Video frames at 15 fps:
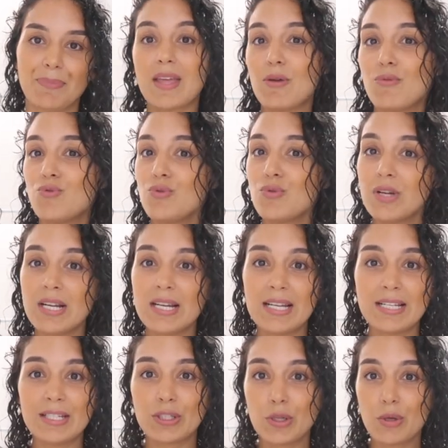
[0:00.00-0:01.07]
They're
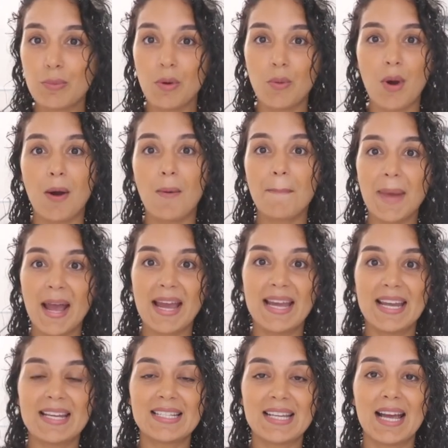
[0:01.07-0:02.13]
really super well
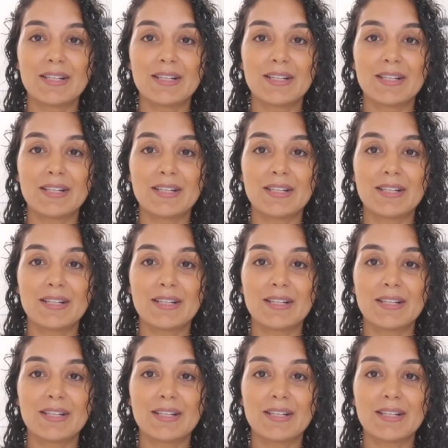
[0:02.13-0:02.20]
made